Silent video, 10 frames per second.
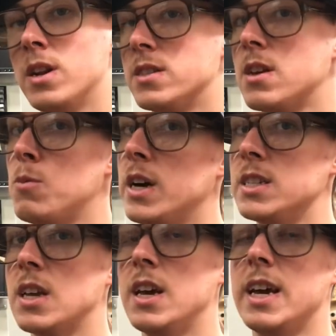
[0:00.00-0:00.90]
but in some
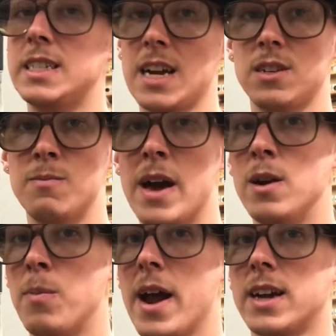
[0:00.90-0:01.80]
ways, it's actually
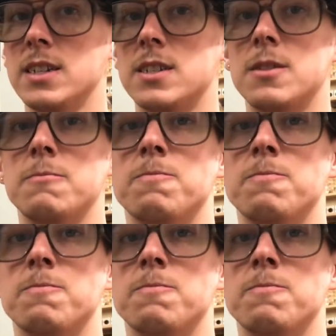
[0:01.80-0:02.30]
better practice.